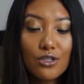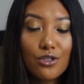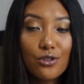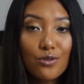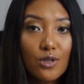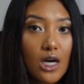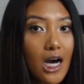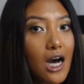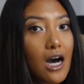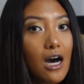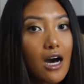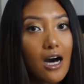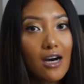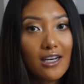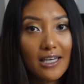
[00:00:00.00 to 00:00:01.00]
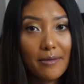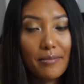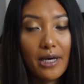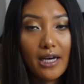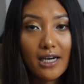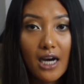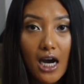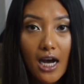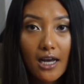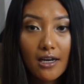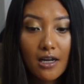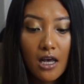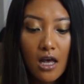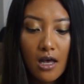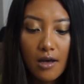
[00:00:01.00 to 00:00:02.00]
to, I'll get back
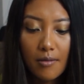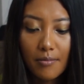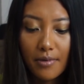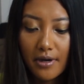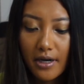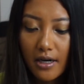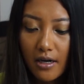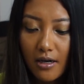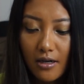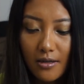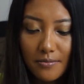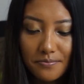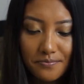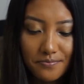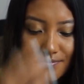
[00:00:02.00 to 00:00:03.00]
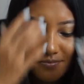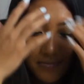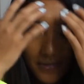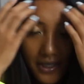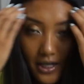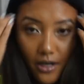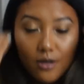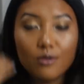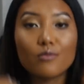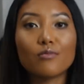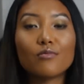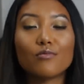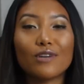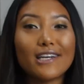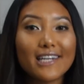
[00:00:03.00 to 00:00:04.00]
on. But yeah,
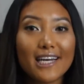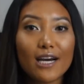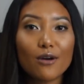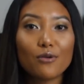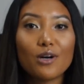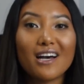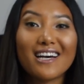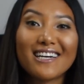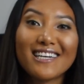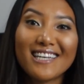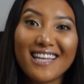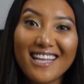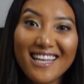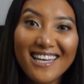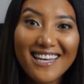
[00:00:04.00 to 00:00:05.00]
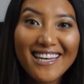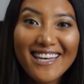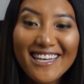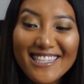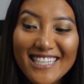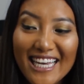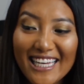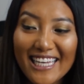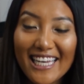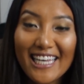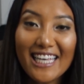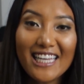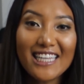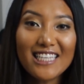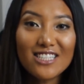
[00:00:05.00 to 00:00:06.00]
right now
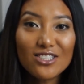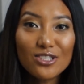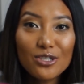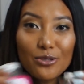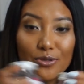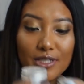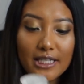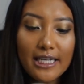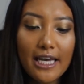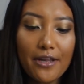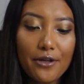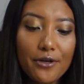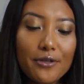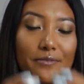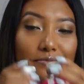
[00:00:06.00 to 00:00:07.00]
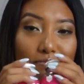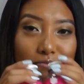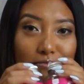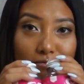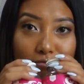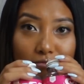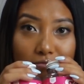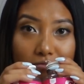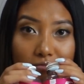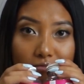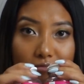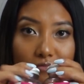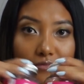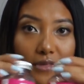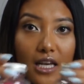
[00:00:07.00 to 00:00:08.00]
taking these two together,
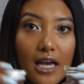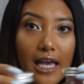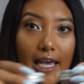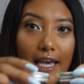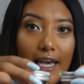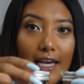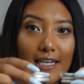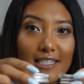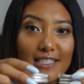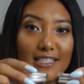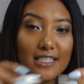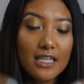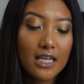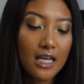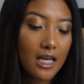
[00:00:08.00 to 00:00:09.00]
and